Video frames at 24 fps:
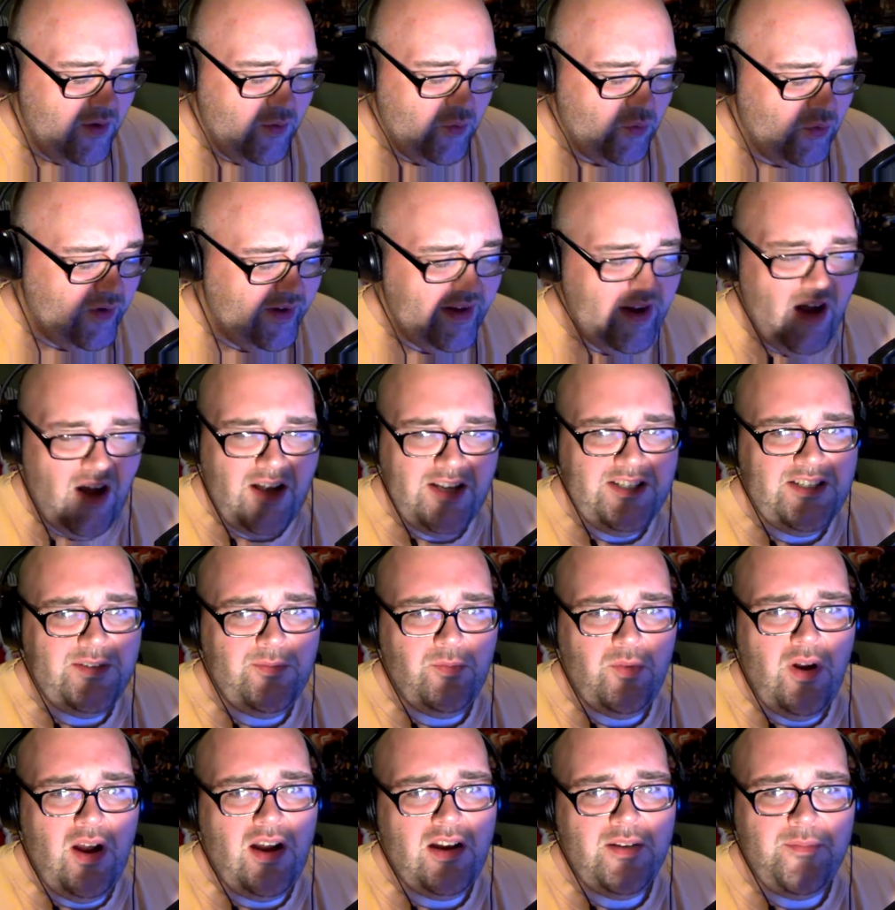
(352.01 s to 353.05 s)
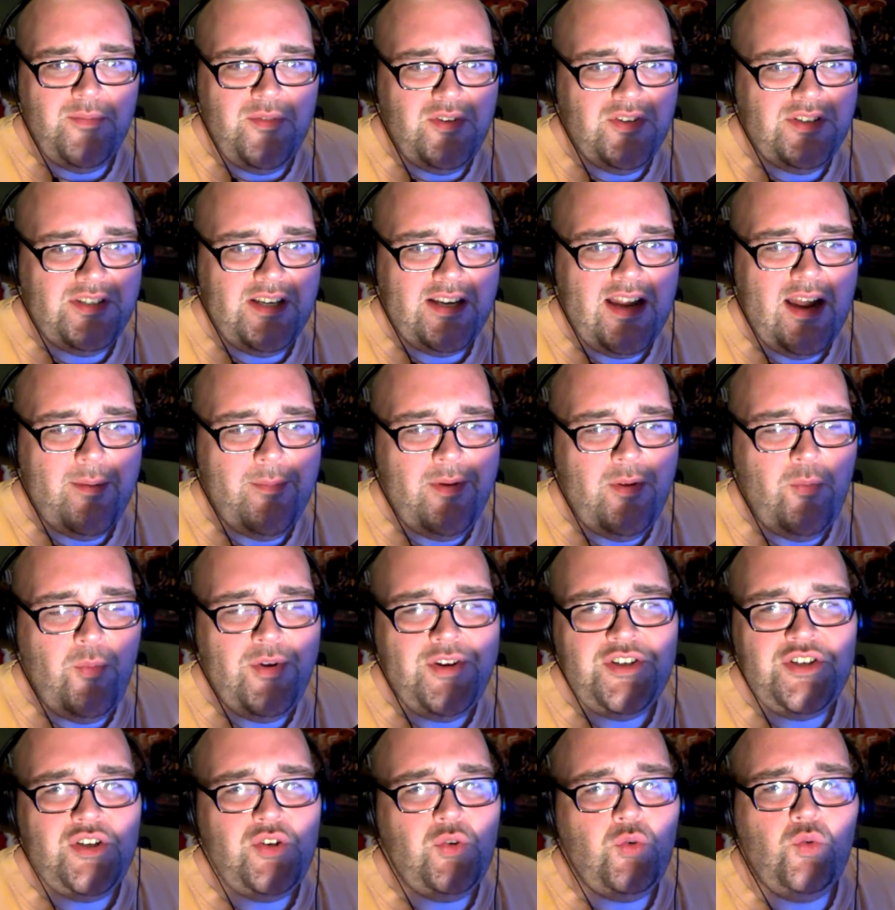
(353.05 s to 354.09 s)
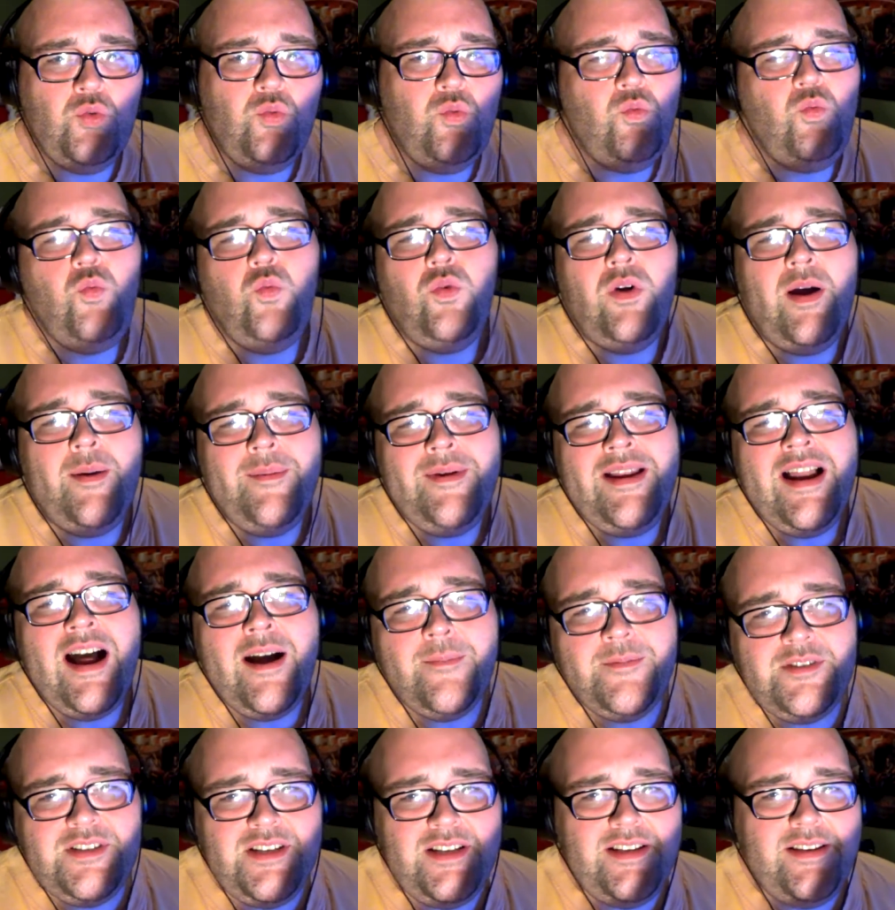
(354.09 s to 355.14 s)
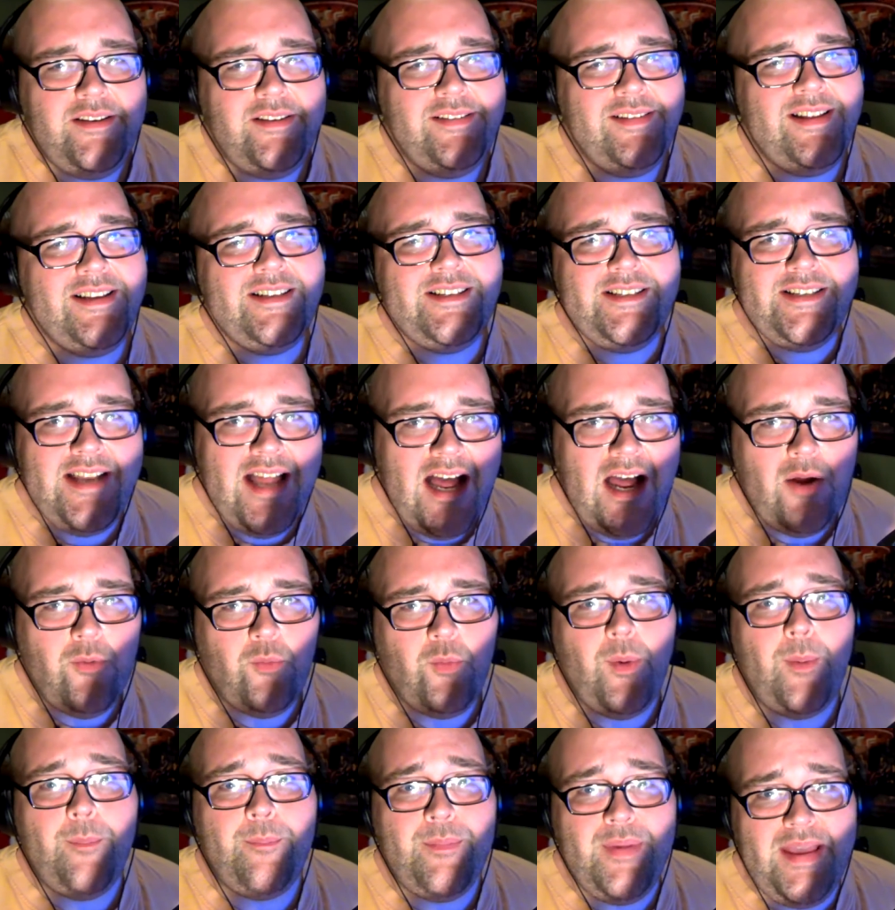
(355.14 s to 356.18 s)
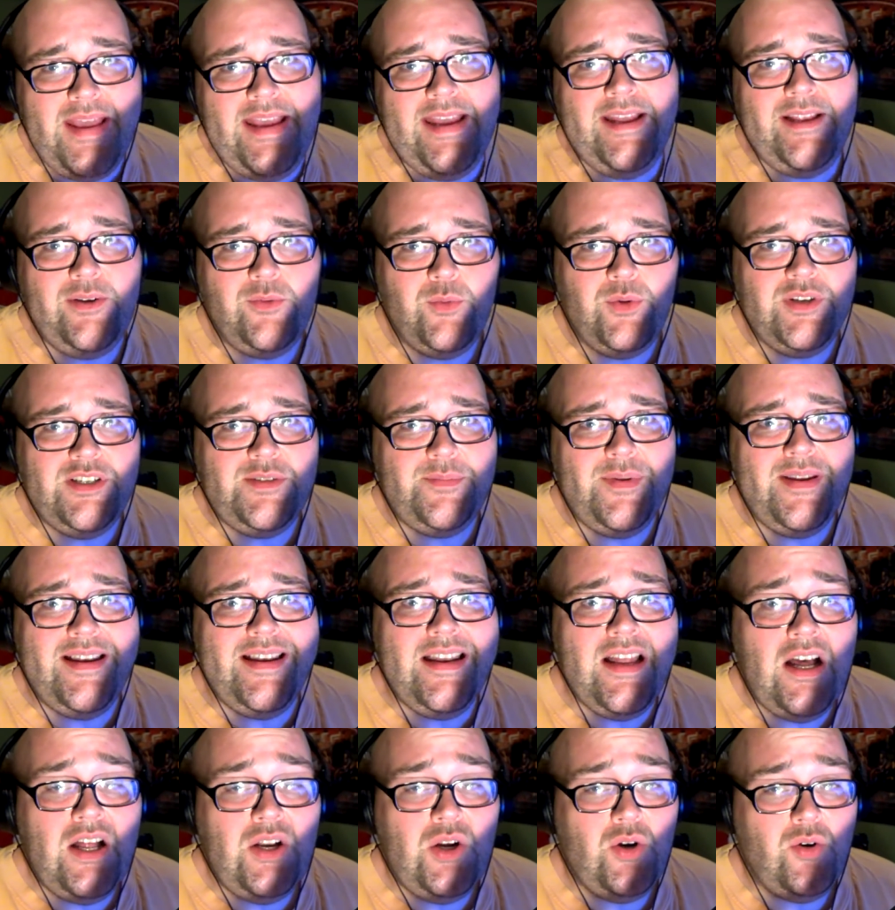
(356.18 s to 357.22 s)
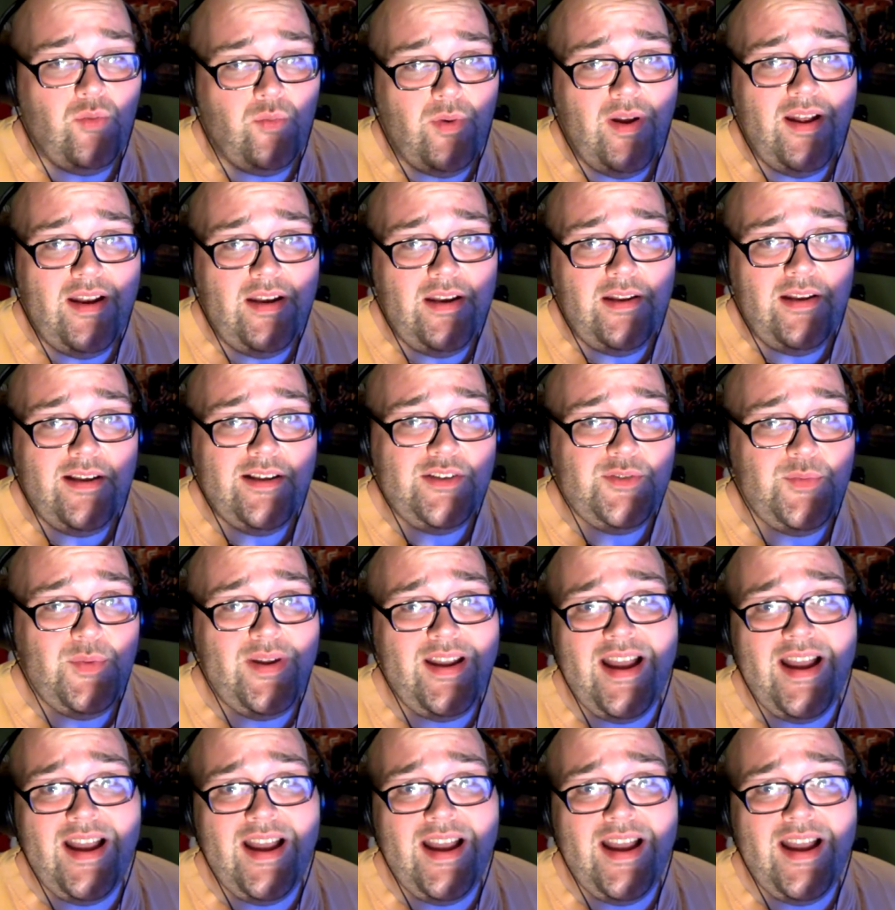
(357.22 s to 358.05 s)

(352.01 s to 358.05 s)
really awesome rock music. Obviously, let's not repeat what's been done already, because